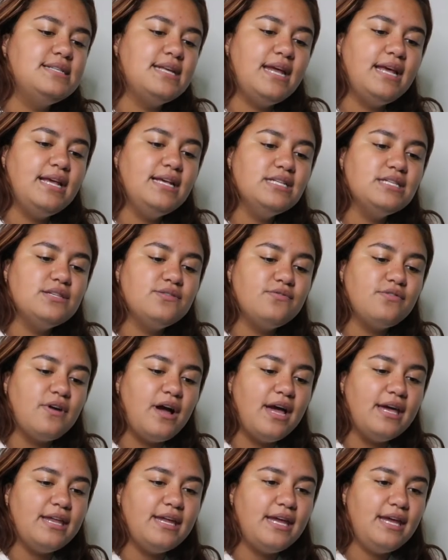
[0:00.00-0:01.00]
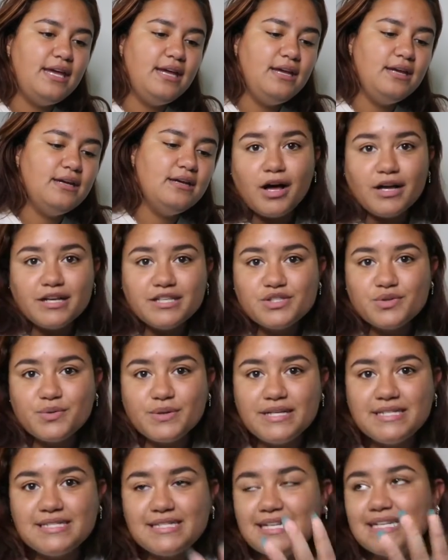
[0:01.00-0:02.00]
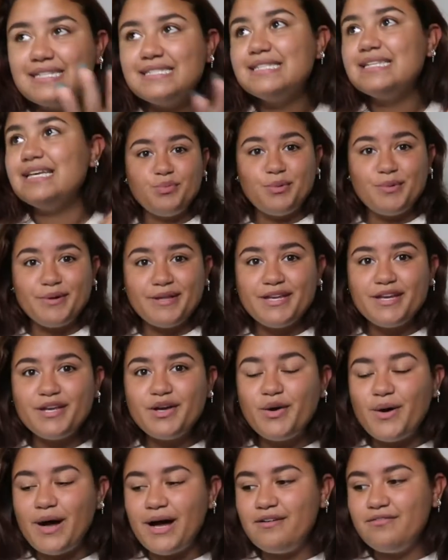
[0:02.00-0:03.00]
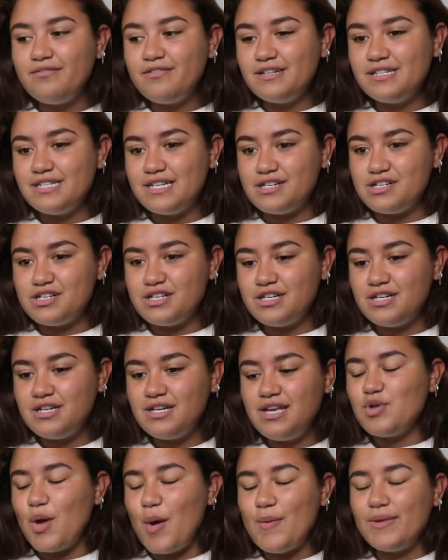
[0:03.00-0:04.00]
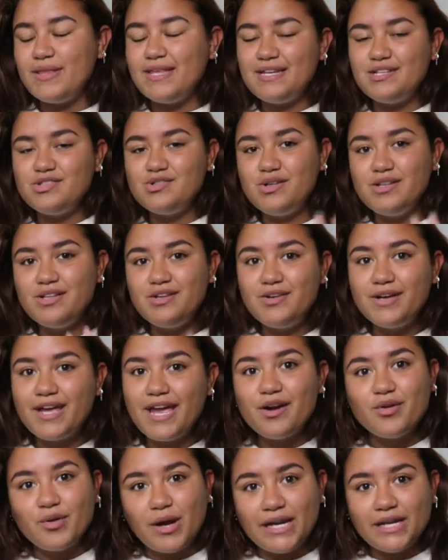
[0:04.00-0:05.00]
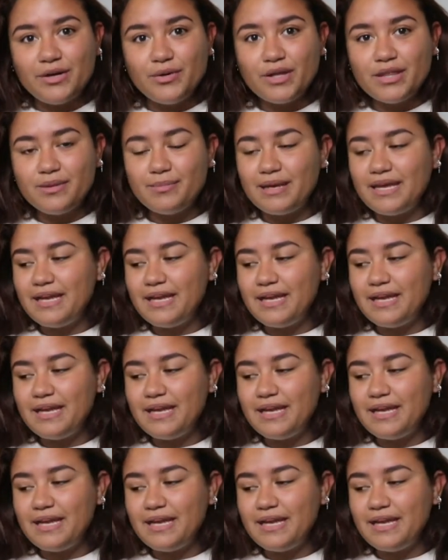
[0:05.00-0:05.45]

Today is Friday, August 26th. We wanted to go out for dinner, so I wanted to do a little get ready with